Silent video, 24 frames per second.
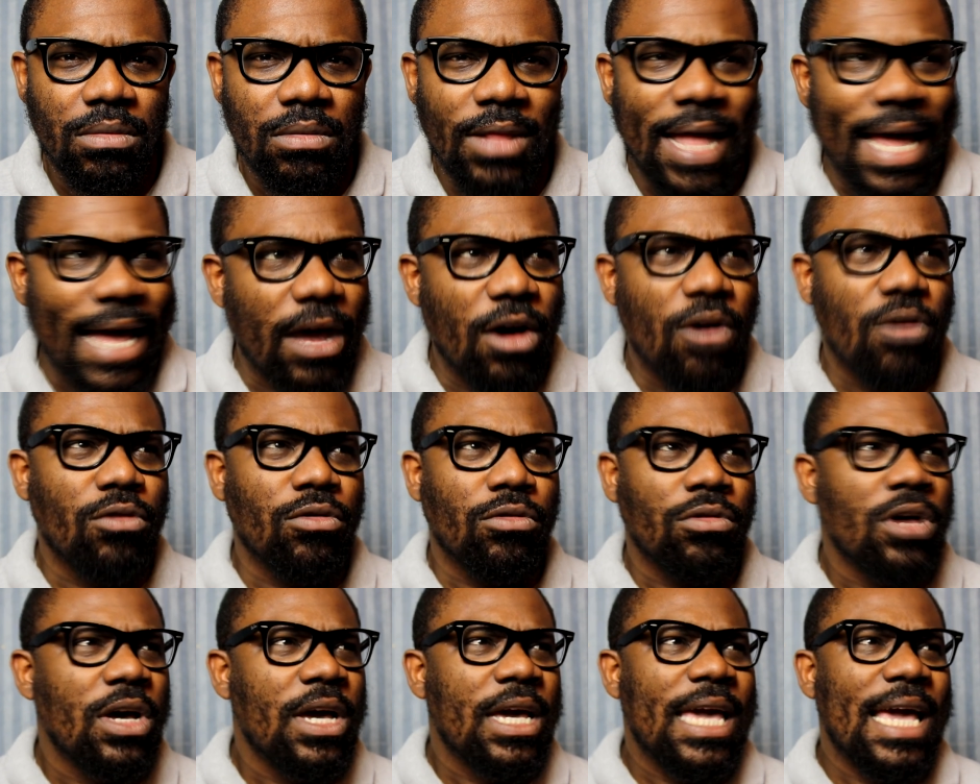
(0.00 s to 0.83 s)
Like,
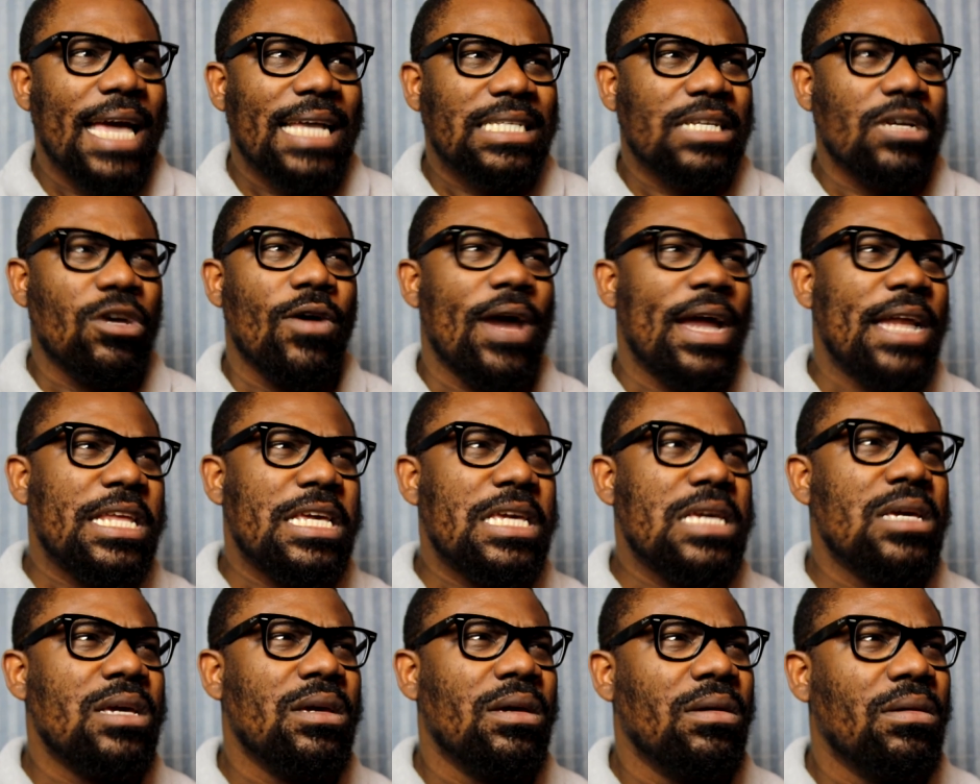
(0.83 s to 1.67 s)
oh, he hasn't got
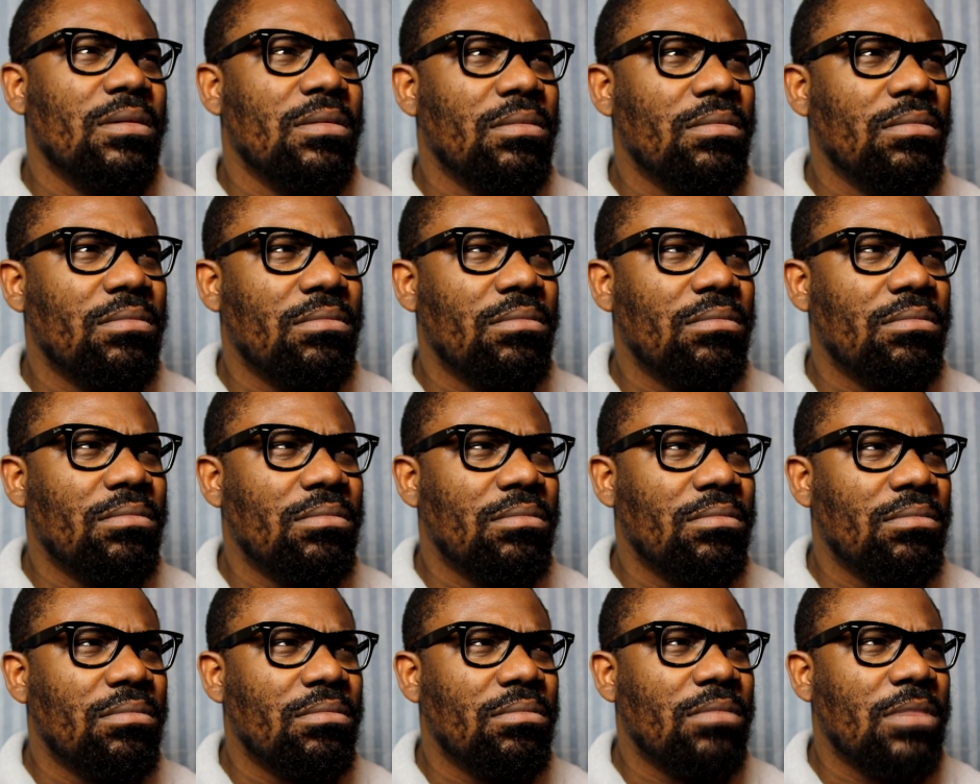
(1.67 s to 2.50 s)
any
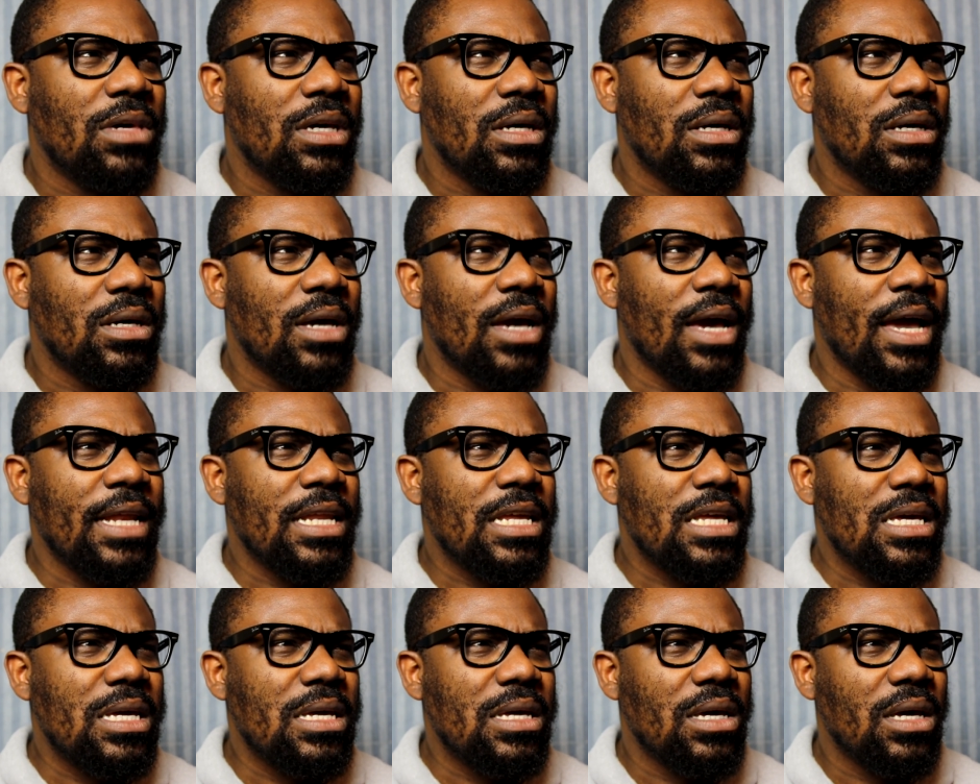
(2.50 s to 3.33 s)

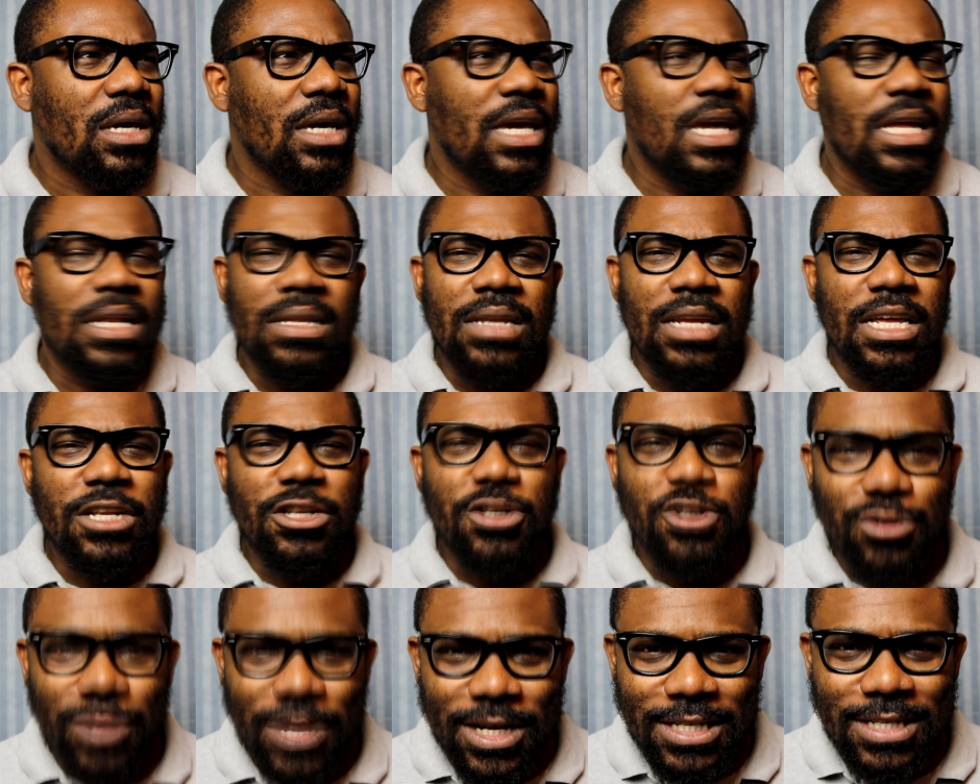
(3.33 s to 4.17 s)
hidden
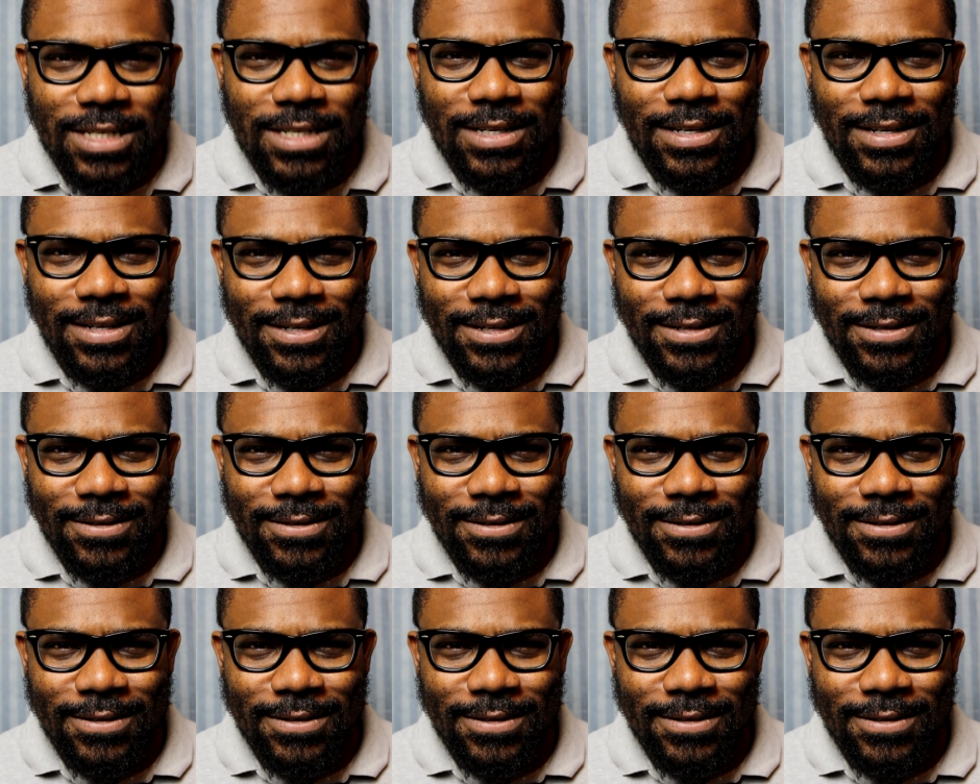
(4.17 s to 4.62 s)
interest.